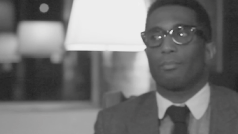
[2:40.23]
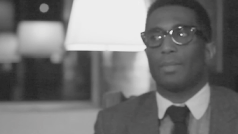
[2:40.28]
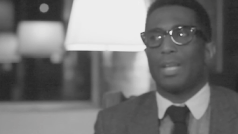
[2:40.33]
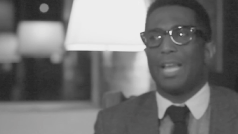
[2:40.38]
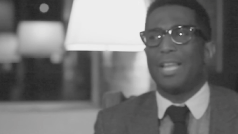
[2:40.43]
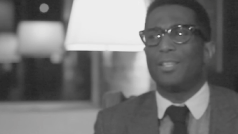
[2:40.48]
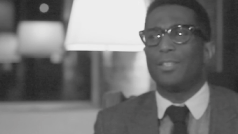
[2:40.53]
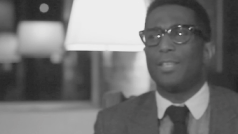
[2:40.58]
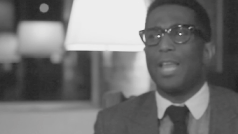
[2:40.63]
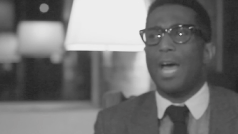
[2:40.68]

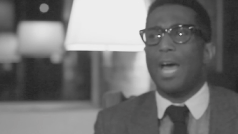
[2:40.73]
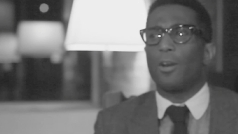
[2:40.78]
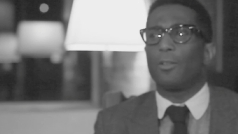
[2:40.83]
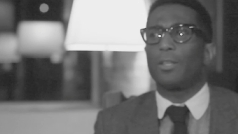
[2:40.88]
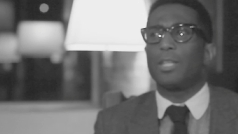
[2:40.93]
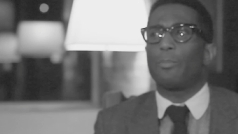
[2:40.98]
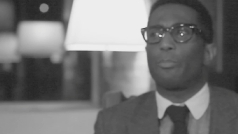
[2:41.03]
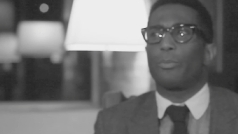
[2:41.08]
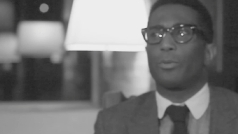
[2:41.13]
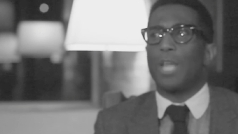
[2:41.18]
And not
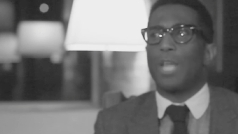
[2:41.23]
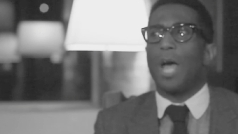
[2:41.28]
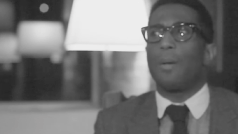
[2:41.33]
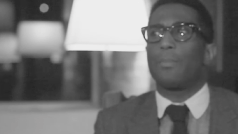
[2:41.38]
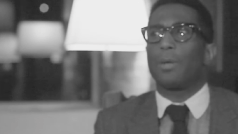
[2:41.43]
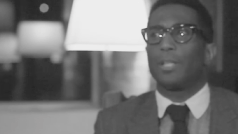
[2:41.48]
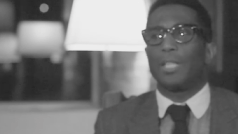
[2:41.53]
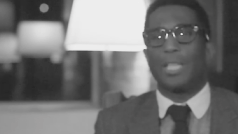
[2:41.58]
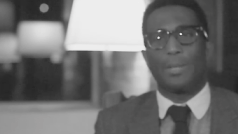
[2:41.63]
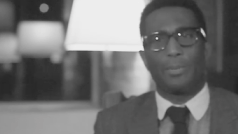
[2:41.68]
only
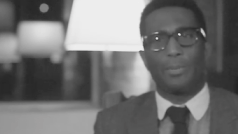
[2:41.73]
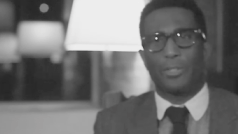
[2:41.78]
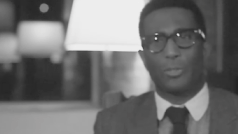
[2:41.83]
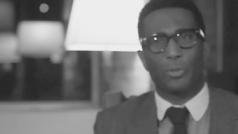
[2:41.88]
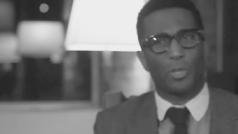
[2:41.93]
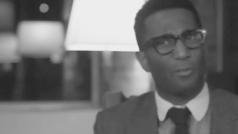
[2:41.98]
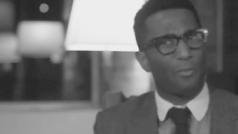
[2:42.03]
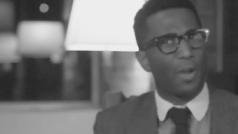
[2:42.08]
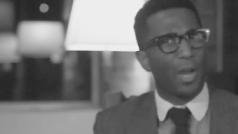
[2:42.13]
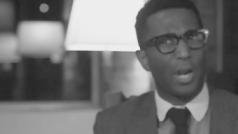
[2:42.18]
predominantly, but
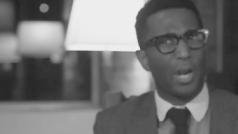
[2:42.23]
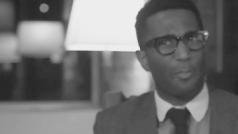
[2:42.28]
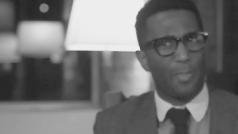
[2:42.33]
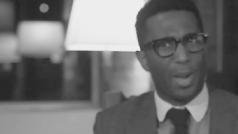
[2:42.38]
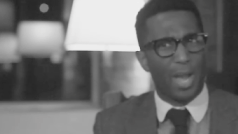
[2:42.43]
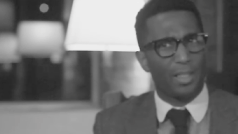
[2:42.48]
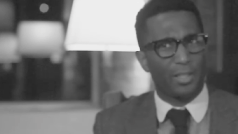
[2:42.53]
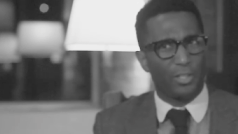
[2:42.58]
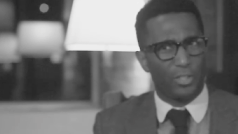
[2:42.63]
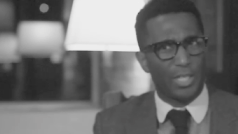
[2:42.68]
sort of
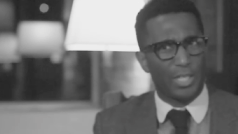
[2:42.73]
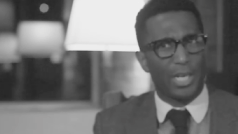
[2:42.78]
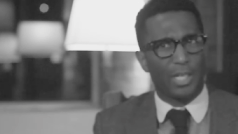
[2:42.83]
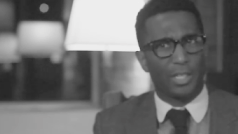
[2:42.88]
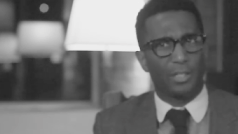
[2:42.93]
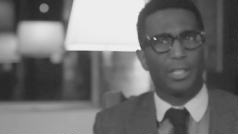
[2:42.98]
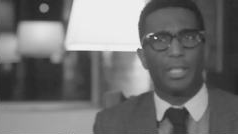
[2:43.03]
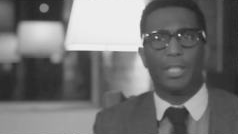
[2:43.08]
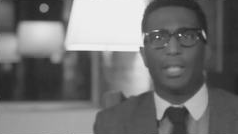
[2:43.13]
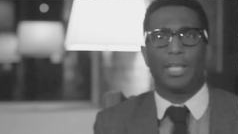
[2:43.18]

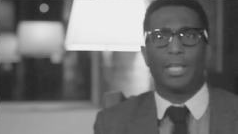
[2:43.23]
unapologetically.